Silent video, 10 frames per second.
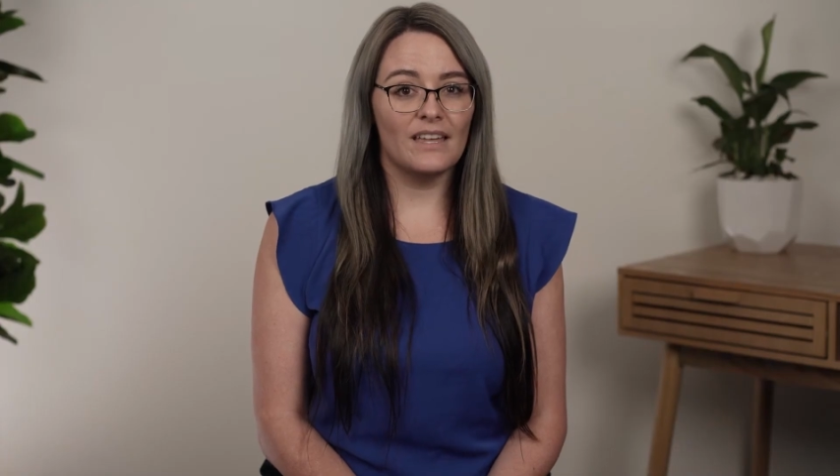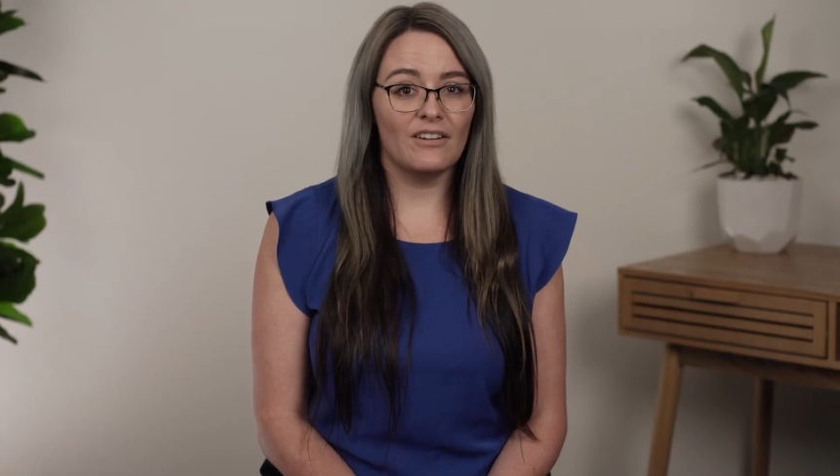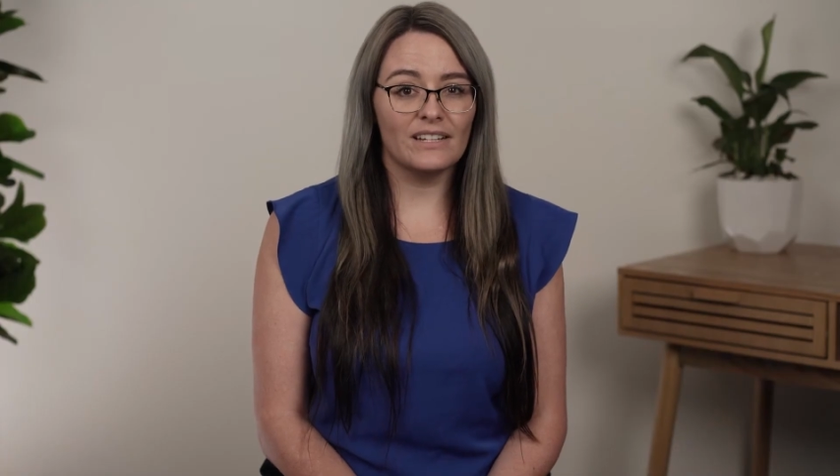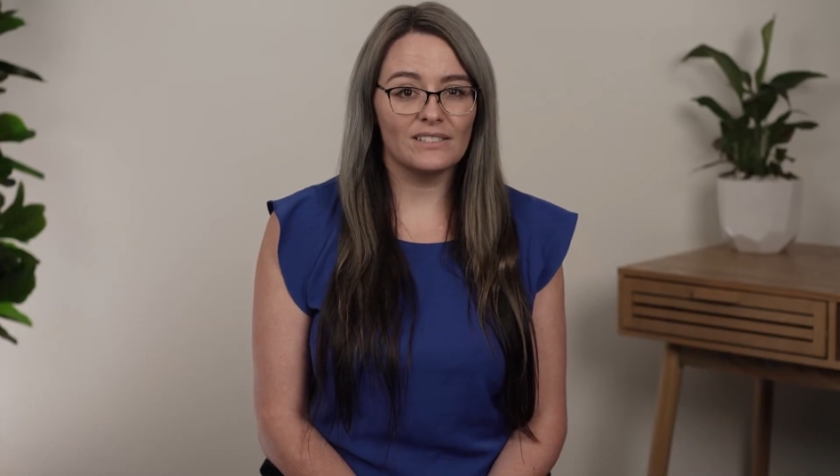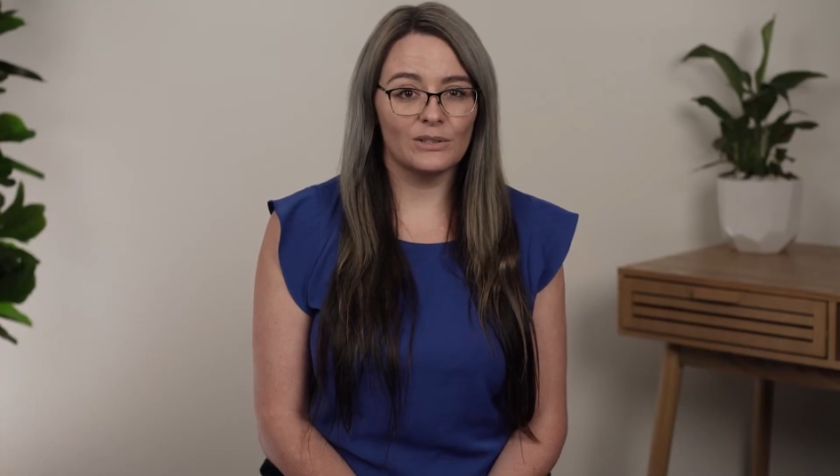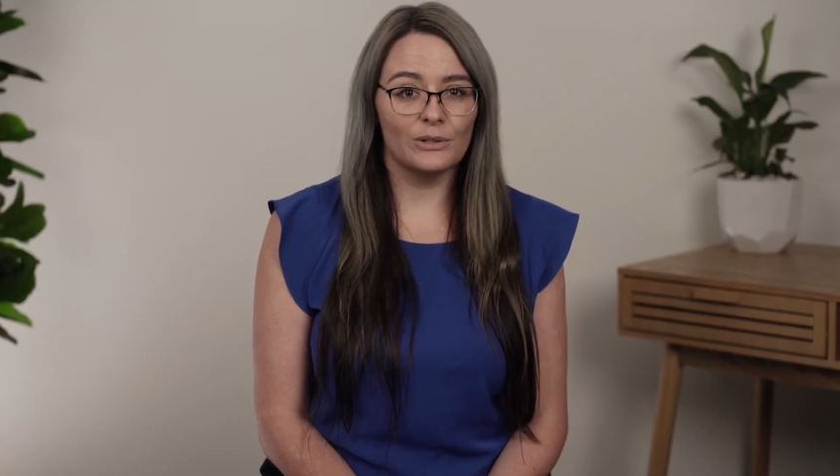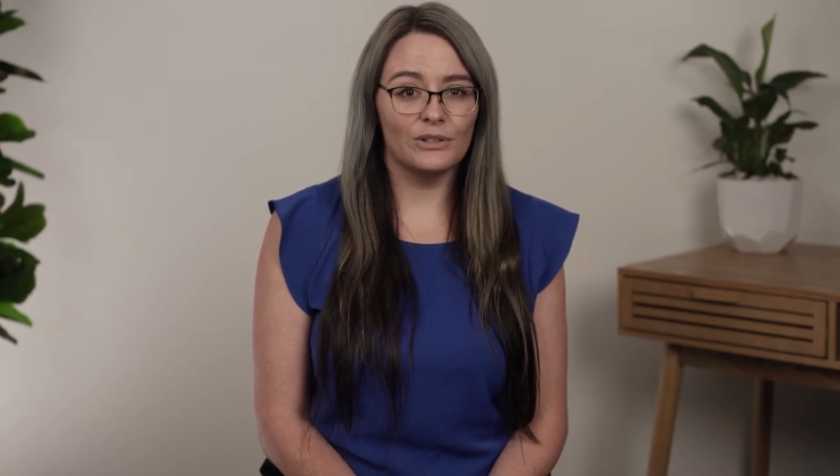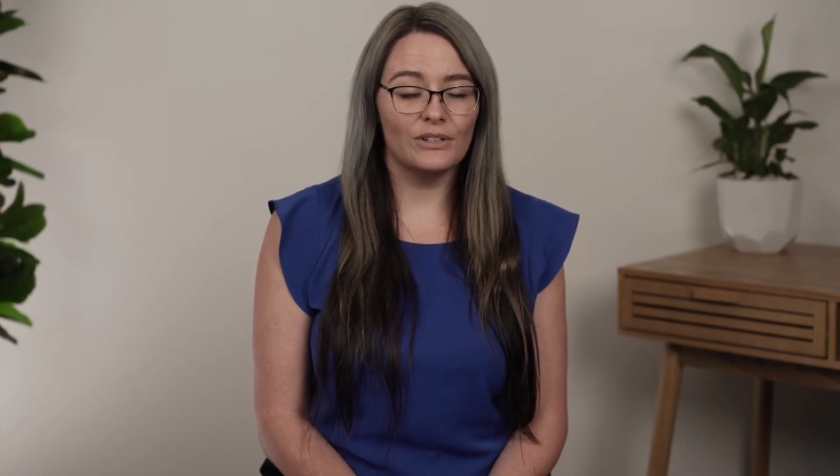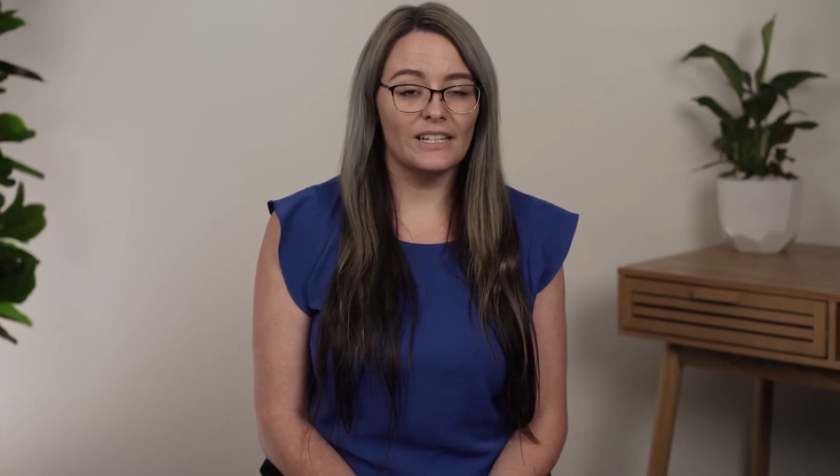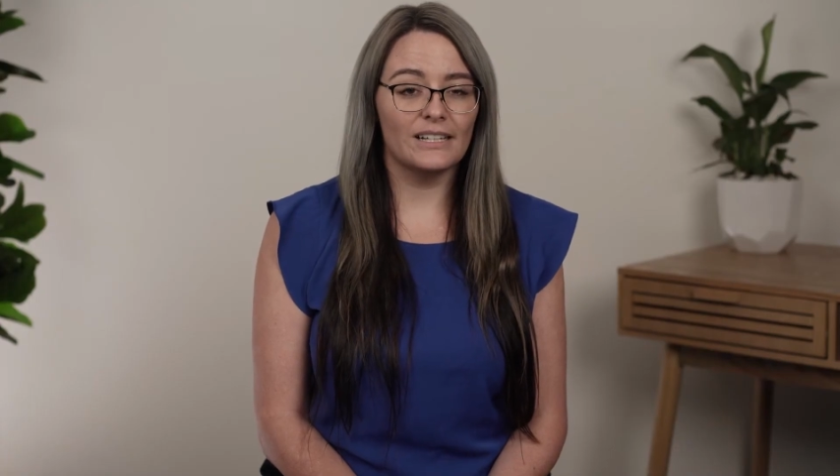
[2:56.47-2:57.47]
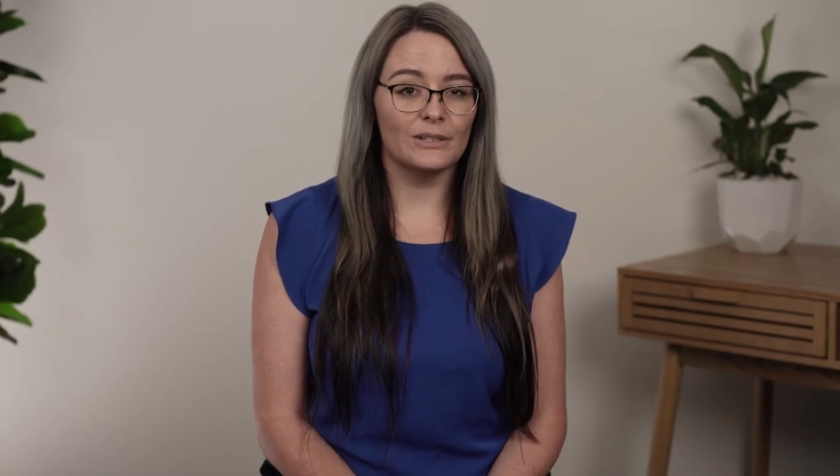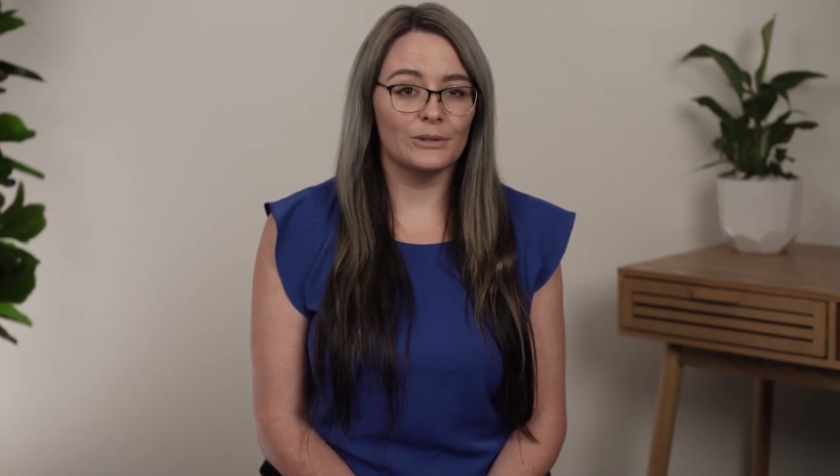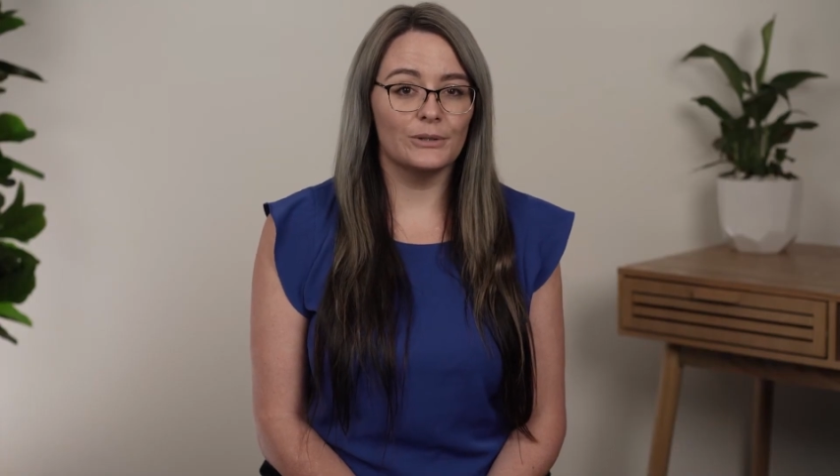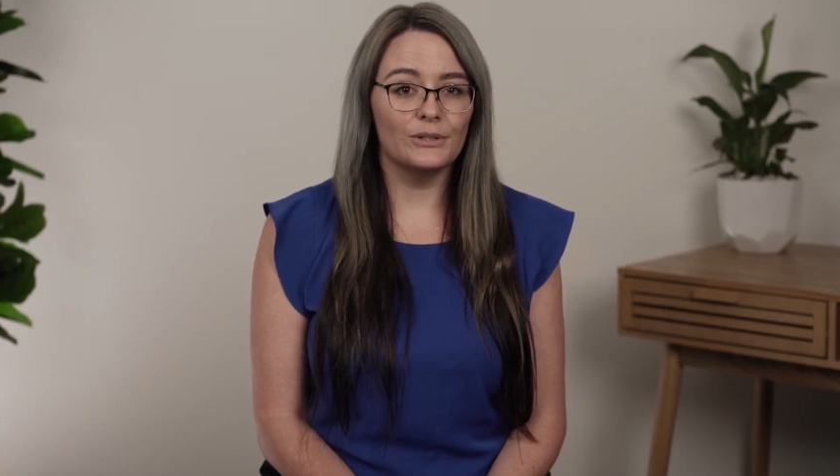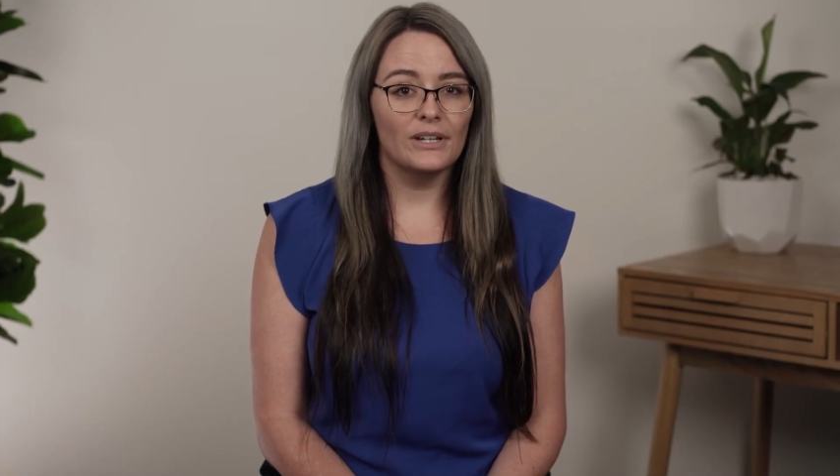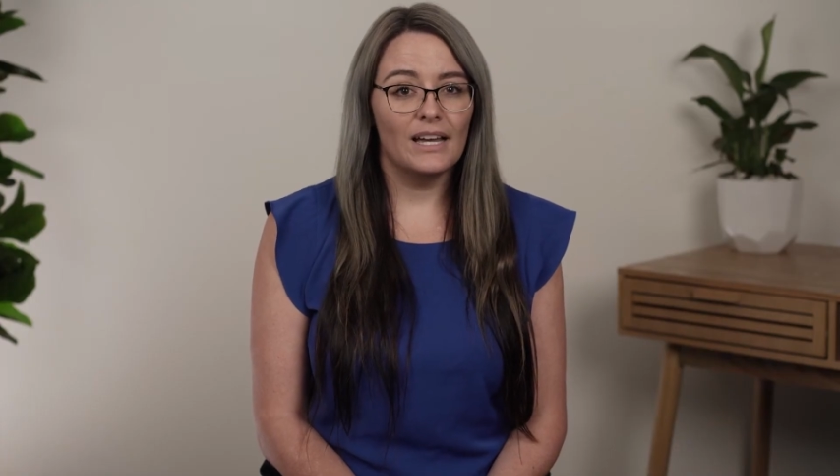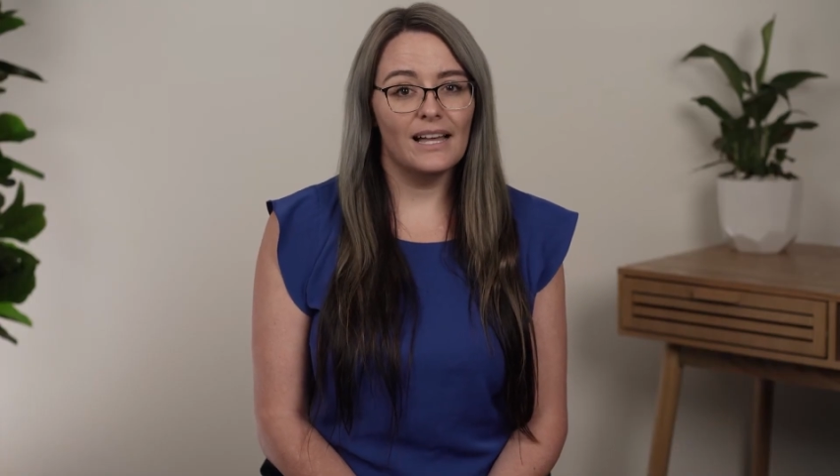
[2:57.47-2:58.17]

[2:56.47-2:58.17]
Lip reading: that are excluded include